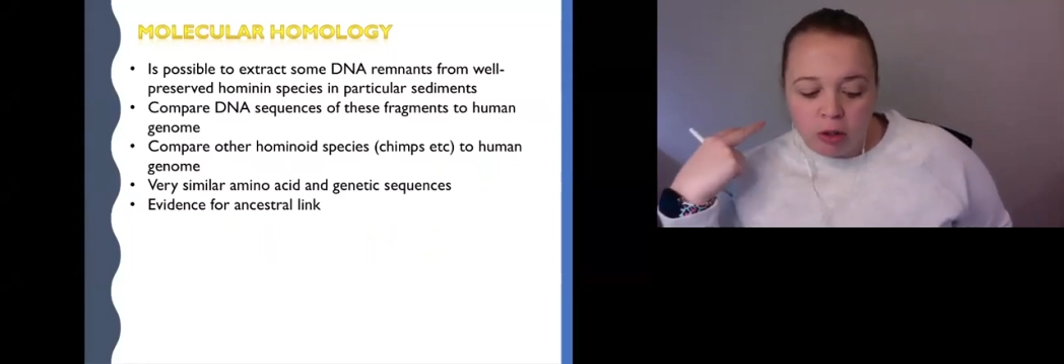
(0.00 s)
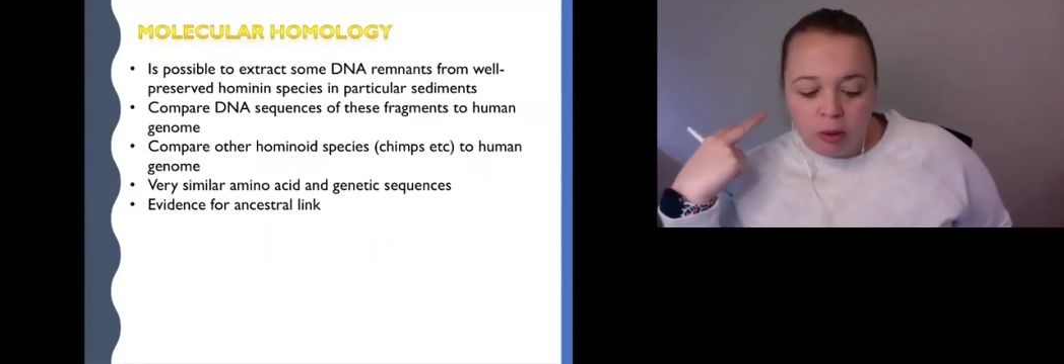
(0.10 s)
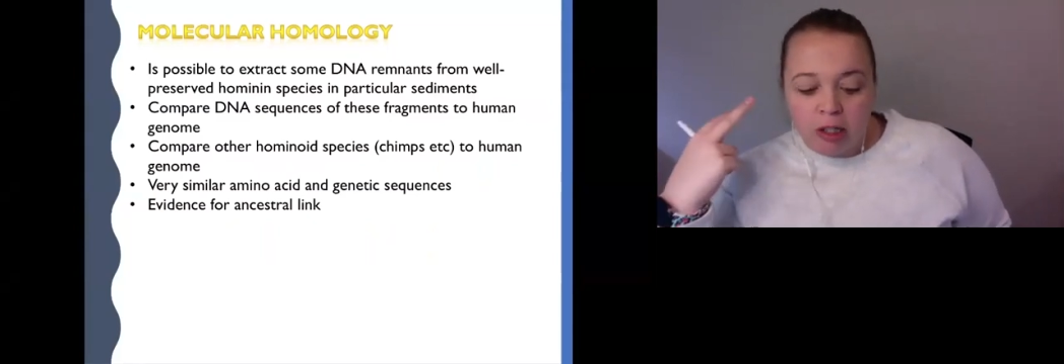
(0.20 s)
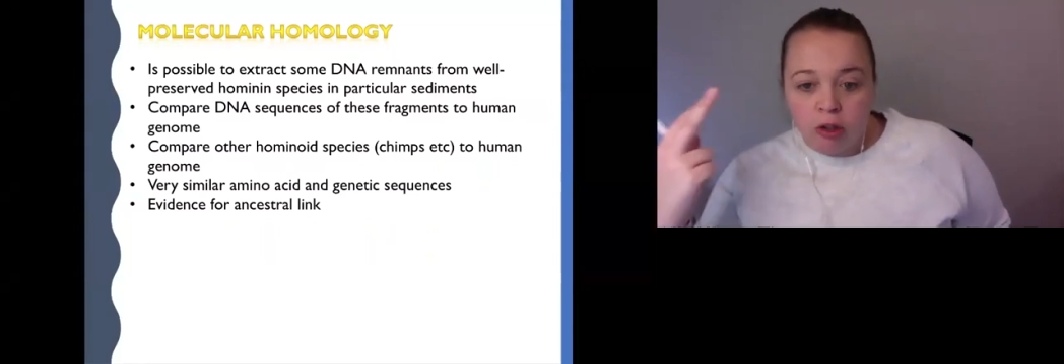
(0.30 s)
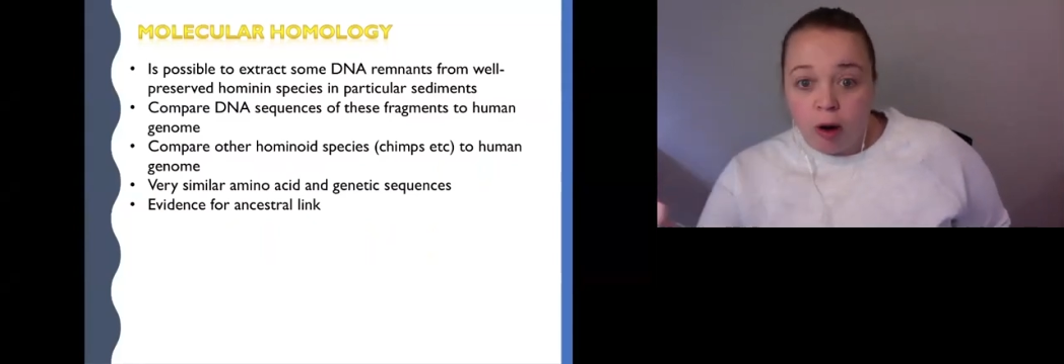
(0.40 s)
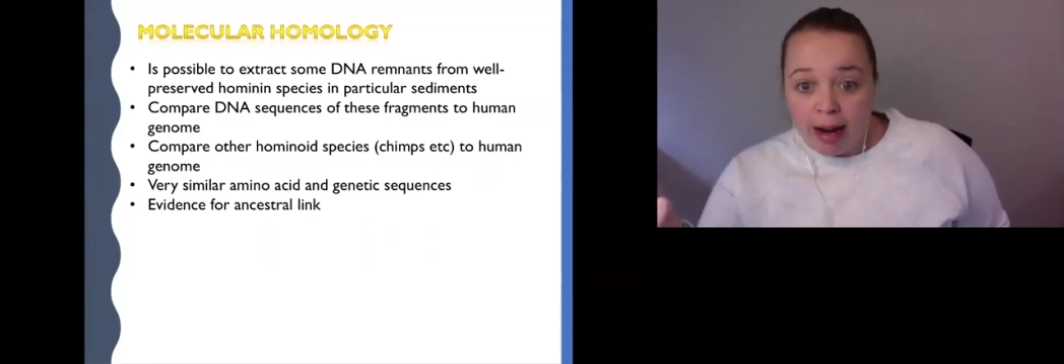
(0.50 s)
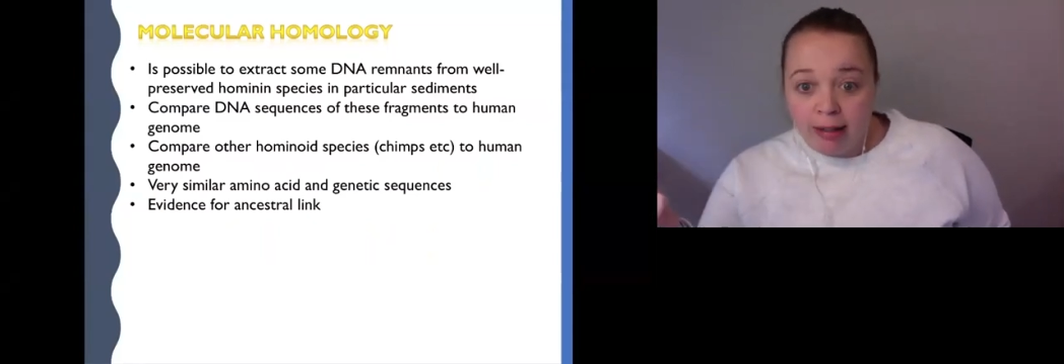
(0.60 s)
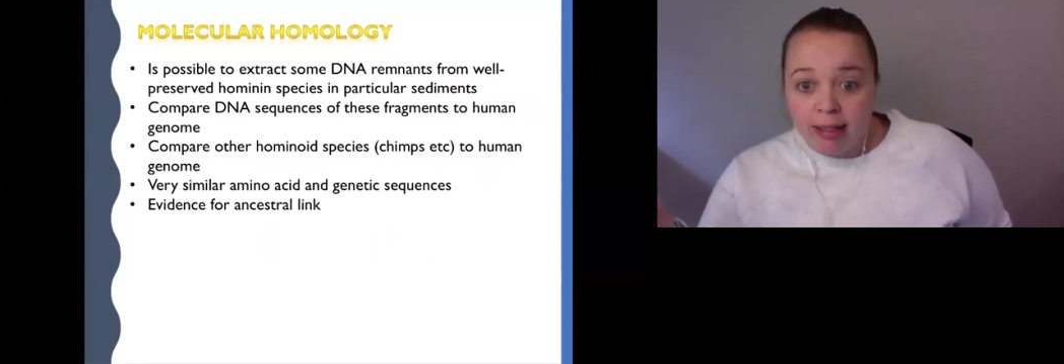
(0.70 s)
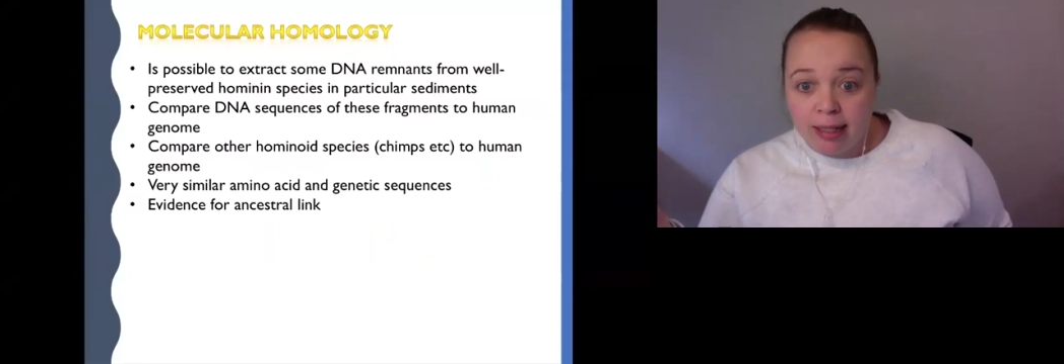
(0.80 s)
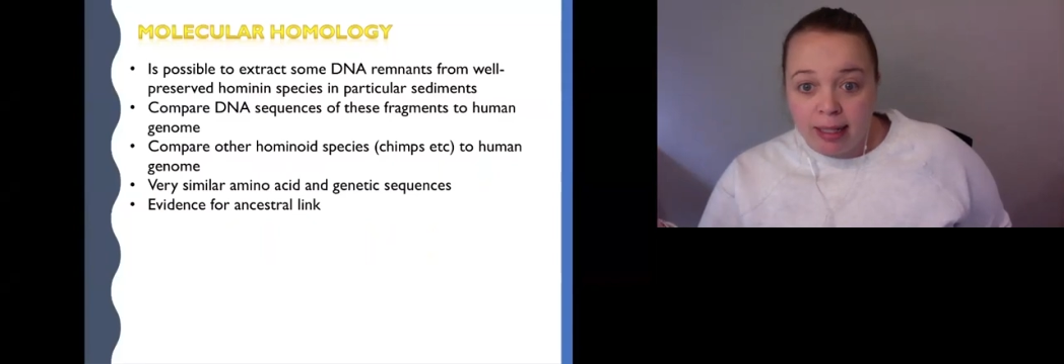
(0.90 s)
to
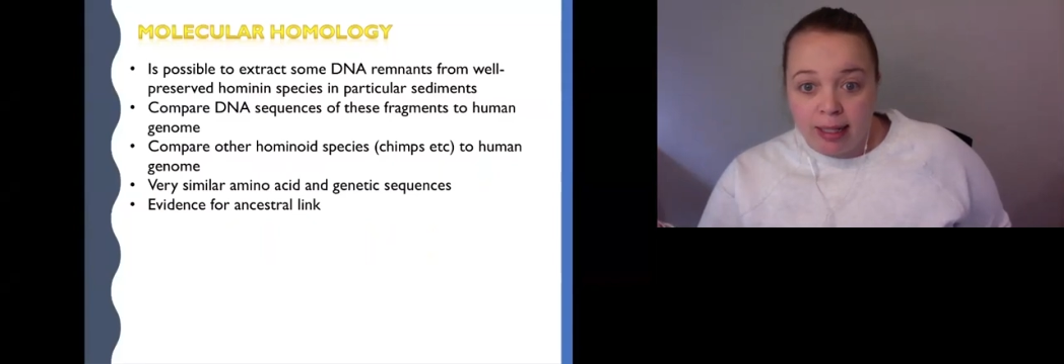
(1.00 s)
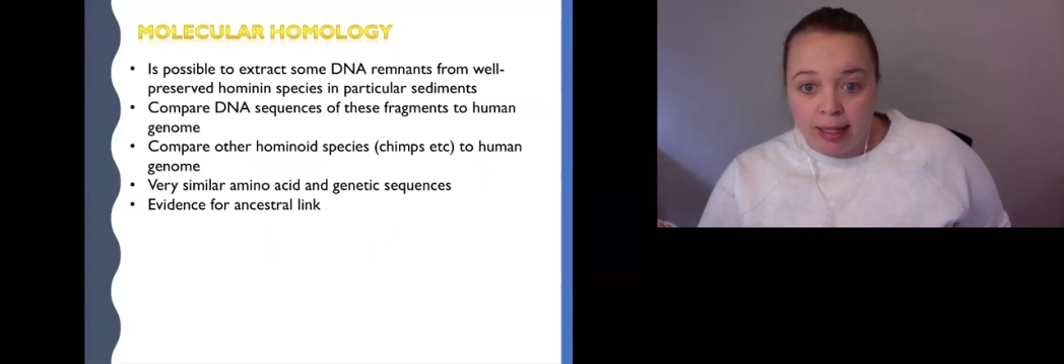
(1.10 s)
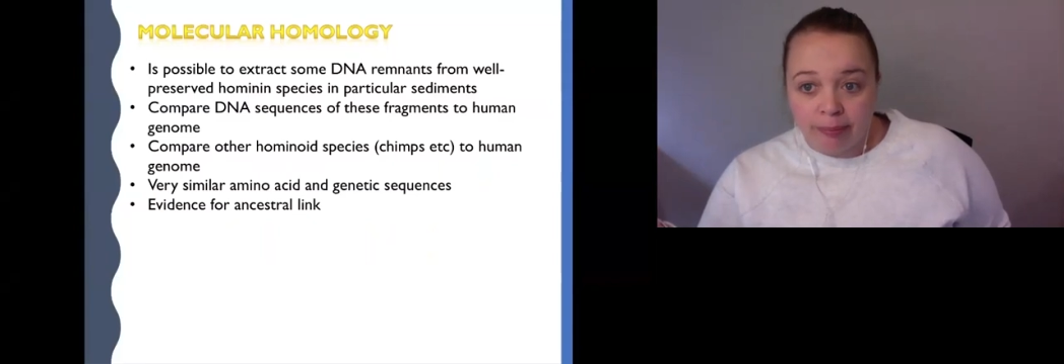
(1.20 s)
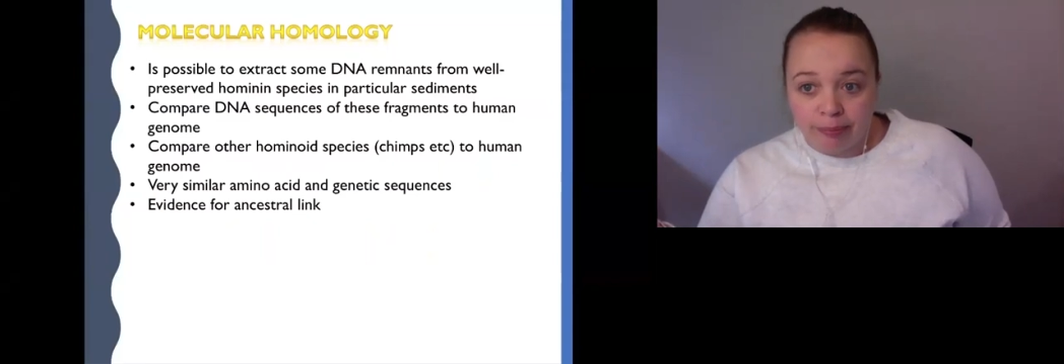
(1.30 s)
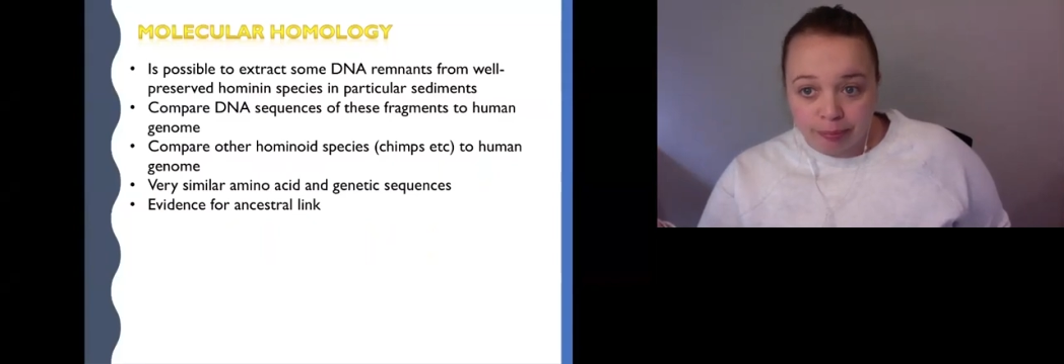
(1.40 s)
extract DNA